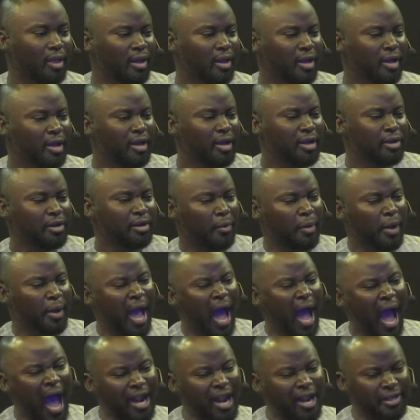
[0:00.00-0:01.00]
The
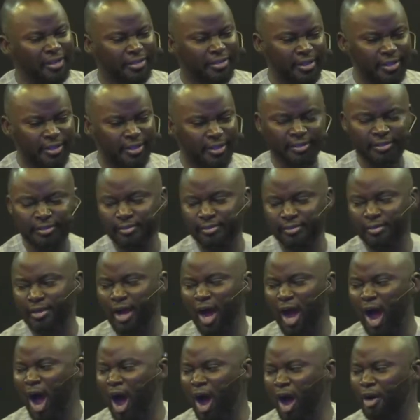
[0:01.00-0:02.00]
reality
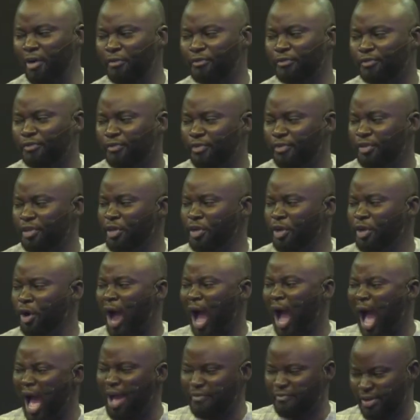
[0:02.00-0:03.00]
of your
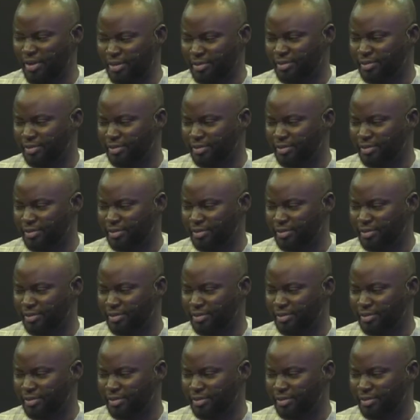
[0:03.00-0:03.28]
harvest.